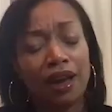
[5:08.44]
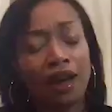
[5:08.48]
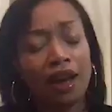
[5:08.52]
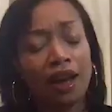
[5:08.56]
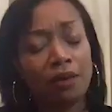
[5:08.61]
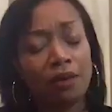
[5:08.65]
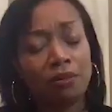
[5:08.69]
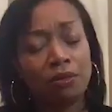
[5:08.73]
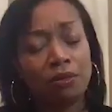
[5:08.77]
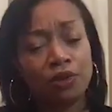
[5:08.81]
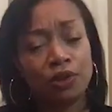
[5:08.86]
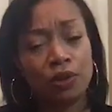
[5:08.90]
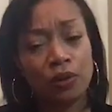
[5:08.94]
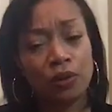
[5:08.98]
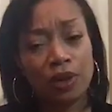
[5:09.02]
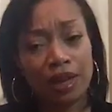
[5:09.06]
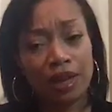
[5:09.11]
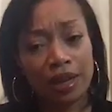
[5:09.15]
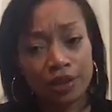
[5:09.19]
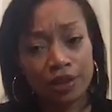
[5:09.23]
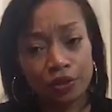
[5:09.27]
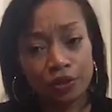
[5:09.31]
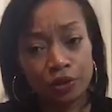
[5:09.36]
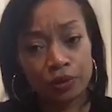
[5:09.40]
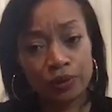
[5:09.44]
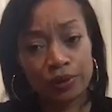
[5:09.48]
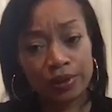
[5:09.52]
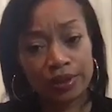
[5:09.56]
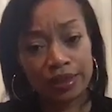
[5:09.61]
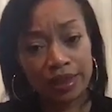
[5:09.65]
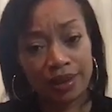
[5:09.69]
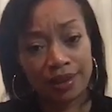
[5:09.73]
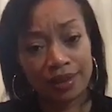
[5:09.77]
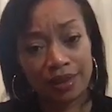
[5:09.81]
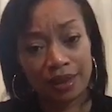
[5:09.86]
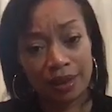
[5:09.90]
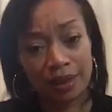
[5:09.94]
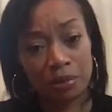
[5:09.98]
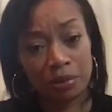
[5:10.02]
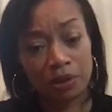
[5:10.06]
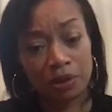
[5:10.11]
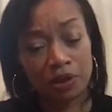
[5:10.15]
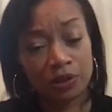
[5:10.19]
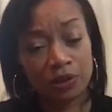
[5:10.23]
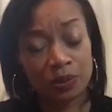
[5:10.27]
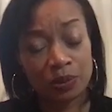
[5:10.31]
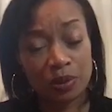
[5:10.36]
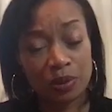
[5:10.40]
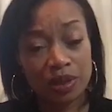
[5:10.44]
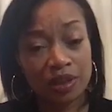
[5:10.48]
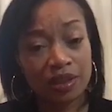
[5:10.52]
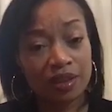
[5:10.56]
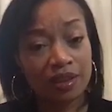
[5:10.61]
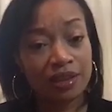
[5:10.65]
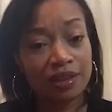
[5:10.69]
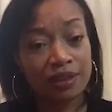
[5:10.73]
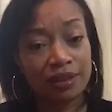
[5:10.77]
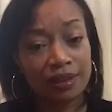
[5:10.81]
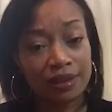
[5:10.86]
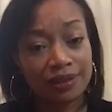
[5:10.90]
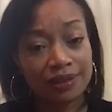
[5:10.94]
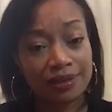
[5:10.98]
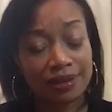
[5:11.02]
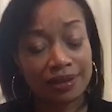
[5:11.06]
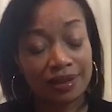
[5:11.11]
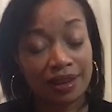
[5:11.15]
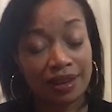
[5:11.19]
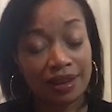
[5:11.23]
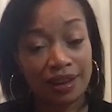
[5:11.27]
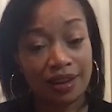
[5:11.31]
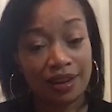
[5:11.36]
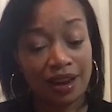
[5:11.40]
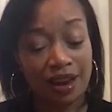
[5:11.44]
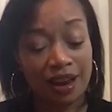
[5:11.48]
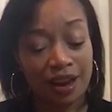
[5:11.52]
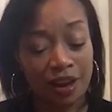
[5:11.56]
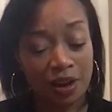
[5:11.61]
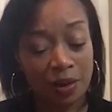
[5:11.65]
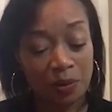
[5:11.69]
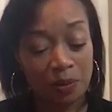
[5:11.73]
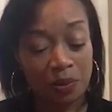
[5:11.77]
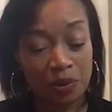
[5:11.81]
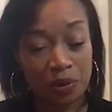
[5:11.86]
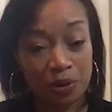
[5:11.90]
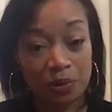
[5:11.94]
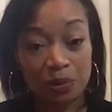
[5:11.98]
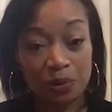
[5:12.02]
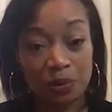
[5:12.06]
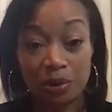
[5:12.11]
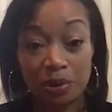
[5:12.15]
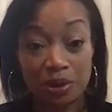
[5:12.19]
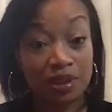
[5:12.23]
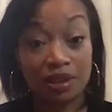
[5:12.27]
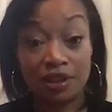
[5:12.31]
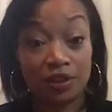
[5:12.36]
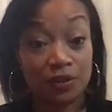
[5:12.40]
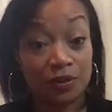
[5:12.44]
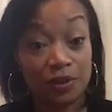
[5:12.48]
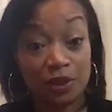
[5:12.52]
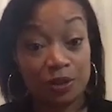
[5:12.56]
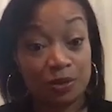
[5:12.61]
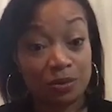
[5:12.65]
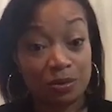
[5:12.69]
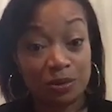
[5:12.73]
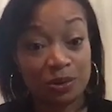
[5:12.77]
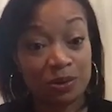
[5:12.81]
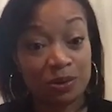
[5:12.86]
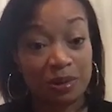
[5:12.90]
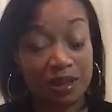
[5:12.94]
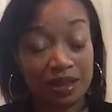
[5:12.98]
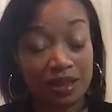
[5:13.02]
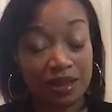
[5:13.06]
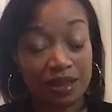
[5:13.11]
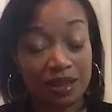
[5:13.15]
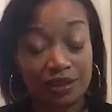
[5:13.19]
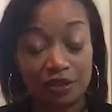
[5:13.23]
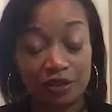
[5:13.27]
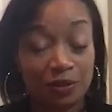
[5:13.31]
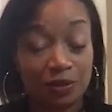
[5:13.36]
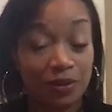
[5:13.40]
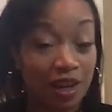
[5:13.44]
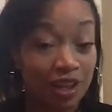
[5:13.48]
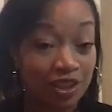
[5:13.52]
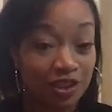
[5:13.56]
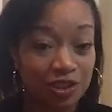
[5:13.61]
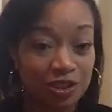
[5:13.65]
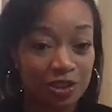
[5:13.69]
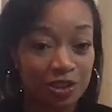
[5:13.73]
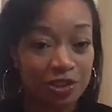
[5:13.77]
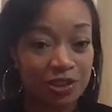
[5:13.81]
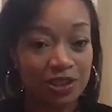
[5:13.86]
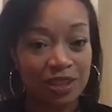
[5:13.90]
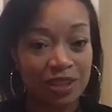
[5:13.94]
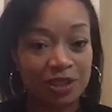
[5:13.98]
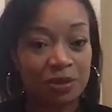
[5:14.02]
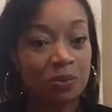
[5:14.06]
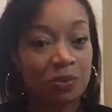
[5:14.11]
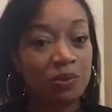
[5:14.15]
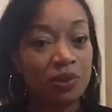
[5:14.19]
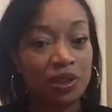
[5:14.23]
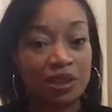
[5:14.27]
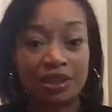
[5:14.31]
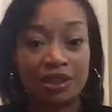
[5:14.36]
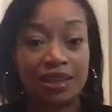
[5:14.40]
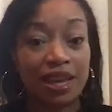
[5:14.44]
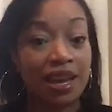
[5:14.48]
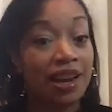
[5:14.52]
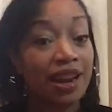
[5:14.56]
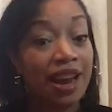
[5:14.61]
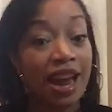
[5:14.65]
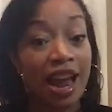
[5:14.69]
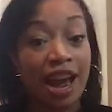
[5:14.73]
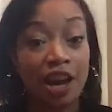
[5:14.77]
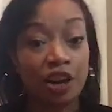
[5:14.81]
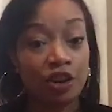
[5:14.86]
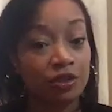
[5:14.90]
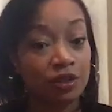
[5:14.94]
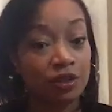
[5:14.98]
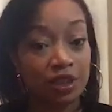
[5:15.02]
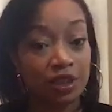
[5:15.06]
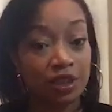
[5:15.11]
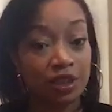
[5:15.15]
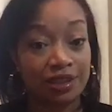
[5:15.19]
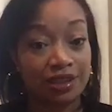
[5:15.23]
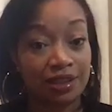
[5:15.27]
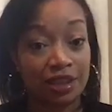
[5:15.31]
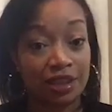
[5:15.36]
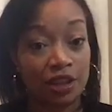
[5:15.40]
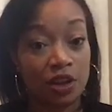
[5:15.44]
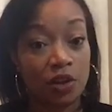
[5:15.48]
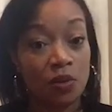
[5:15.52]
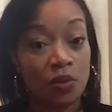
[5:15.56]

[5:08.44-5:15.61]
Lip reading: I'm so glad you said that because one of the things that I work with individuals with and directors is set accuracy.